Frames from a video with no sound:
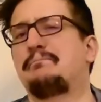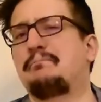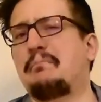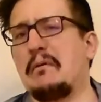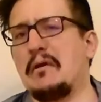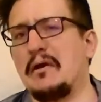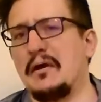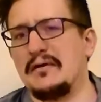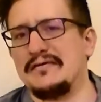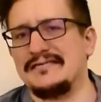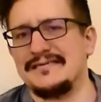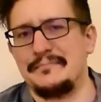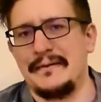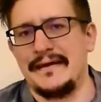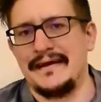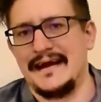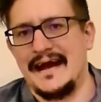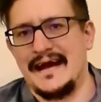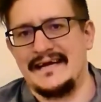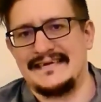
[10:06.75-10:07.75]
but I was a
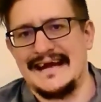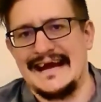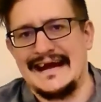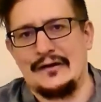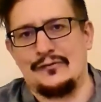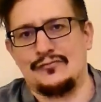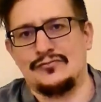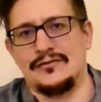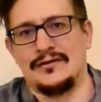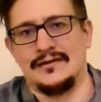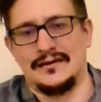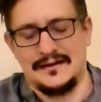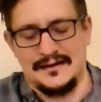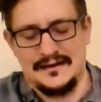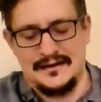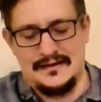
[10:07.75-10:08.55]
bit let down.